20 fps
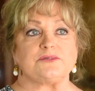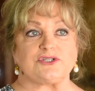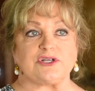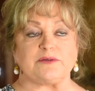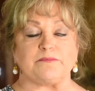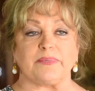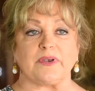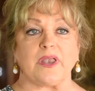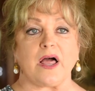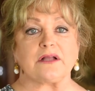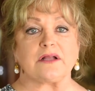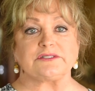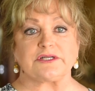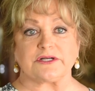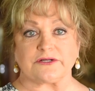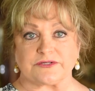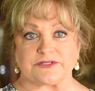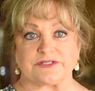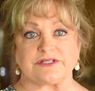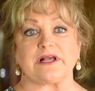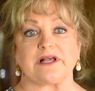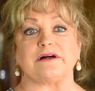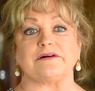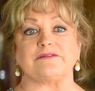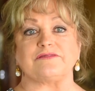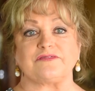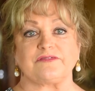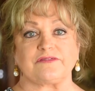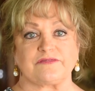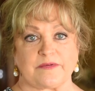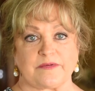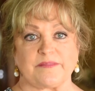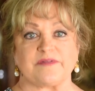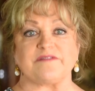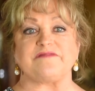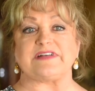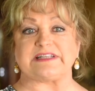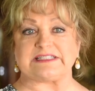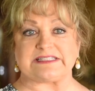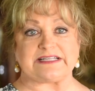blocked herself from the
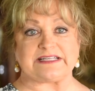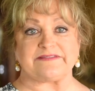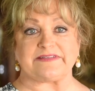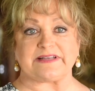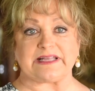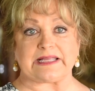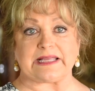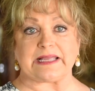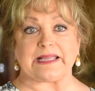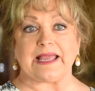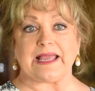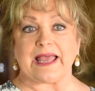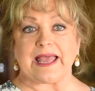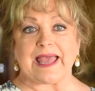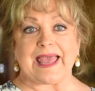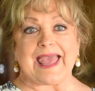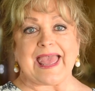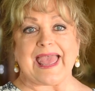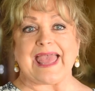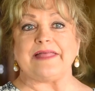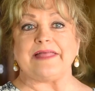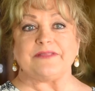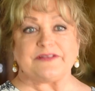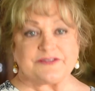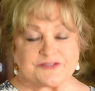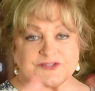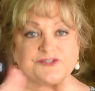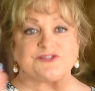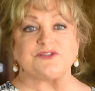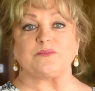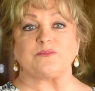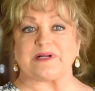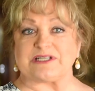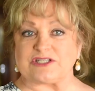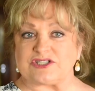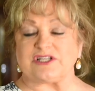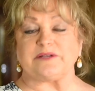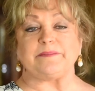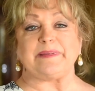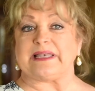festivity. And this is the way
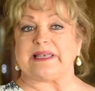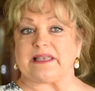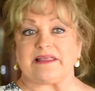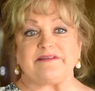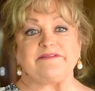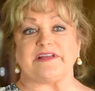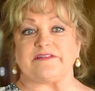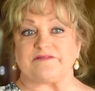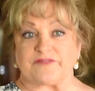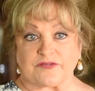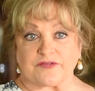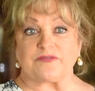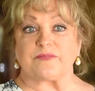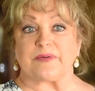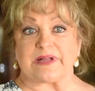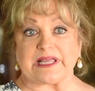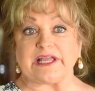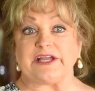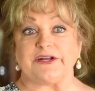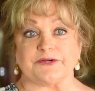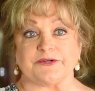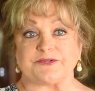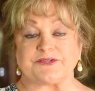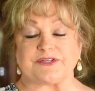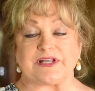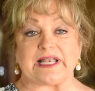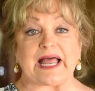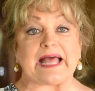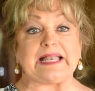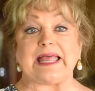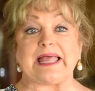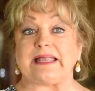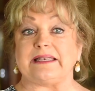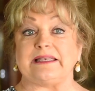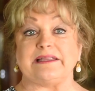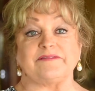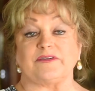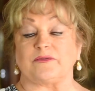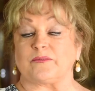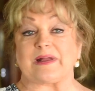she'd been living for 3 years. And I
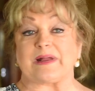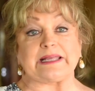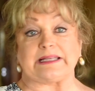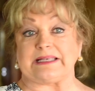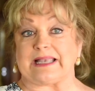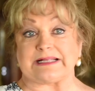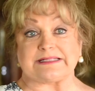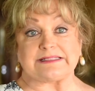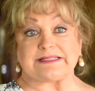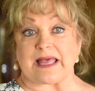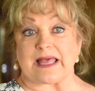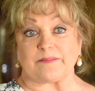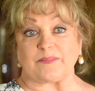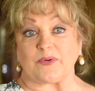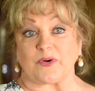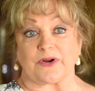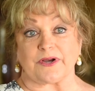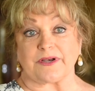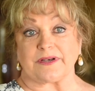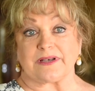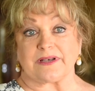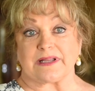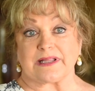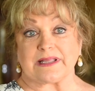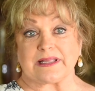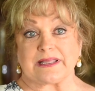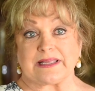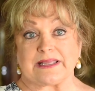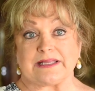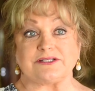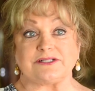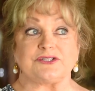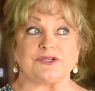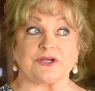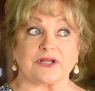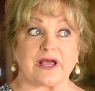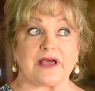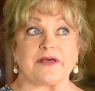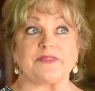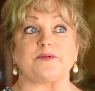hadn't even recognized that part. It
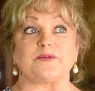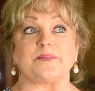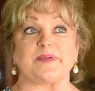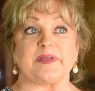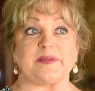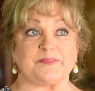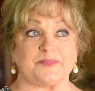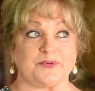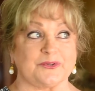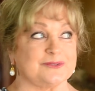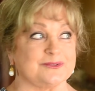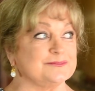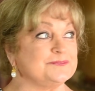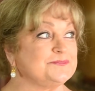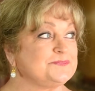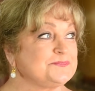took other people